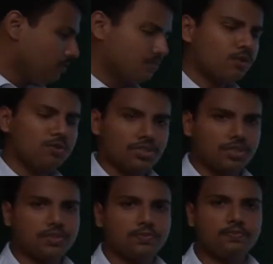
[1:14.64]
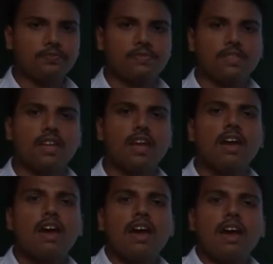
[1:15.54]
of goods
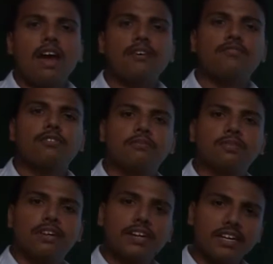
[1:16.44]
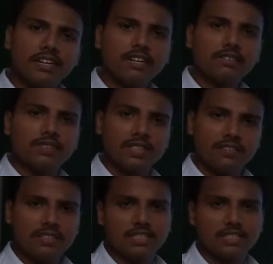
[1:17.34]
and from rendering of
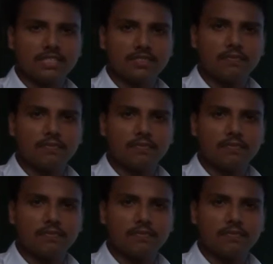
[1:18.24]
services